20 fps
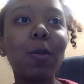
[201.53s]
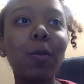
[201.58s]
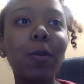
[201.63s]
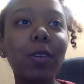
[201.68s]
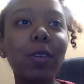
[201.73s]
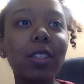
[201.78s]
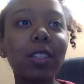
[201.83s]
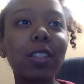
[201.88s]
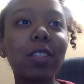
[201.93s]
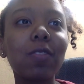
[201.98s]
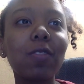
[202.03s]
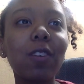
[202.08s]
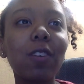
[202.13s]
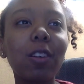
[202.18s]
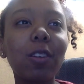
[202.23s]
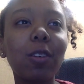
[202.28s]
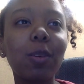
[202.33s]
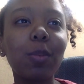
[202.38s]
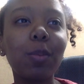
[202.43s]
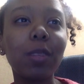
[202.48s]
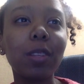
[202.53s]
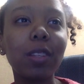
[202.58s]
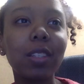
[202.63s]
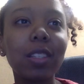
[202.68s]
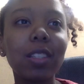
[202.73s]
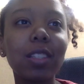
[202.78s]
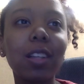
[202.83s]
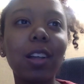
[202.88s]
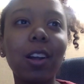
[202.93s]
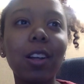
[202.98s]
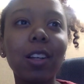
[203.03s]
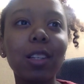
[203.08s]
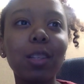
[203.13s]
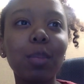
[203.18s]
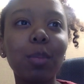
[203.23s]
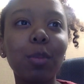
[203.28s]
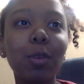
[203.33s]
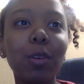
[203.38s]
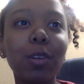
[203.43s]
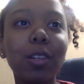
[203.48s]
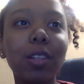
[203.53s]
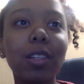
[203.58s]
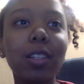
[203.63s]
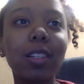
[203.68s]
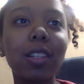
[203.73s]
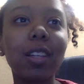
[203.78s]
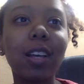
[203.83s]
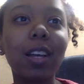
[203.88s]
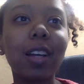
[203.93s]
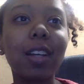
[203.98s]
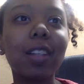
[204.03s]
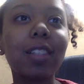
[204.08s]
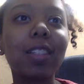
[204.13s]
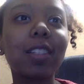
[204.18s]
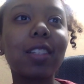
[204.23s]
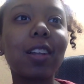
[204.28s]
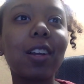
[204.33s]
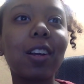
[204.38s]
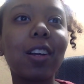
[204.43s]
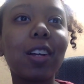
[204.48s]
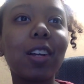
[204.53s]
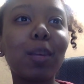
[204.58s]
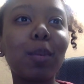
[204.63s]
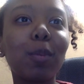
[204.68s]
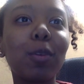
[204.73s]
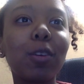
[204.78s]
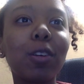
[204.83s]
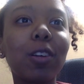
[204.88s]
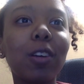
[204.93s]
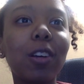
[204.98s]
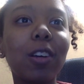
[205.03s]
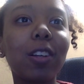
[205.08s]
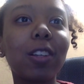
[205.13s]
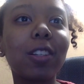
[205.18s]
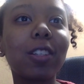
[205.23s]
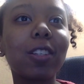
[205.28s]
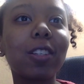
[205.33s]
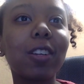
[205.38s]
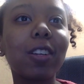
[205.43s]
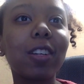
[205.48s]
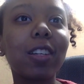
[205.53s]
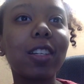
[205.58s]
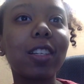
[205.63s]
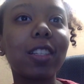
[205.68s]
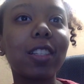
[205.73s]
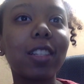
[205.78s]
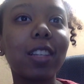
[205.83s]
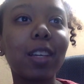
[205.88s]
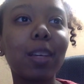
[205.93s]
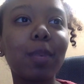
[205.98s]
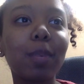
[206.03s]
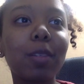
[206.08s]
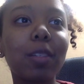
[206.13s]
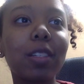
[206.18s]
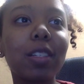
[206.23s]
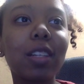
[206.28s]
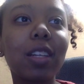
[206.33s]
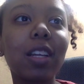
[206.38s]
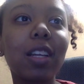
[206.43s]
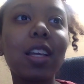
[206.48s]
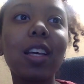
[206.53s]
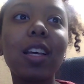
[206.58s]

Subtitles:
Once these vulnerabilities are exploited, attackers are able to cause a great deal of damage.